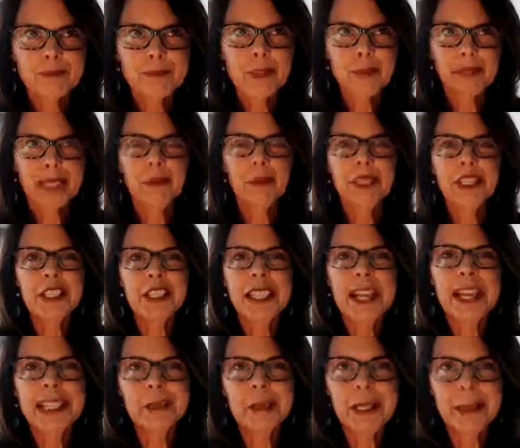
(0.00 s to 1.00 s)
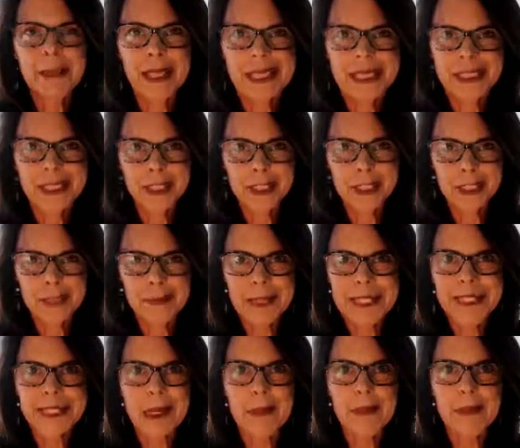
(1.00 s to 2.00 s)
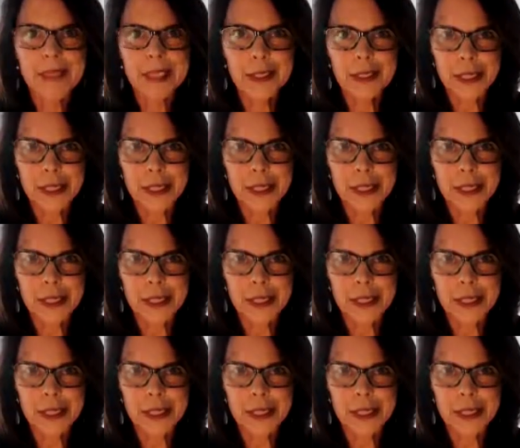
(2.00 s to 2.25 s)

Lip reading: but I want you to hang with me because there's going to be some of you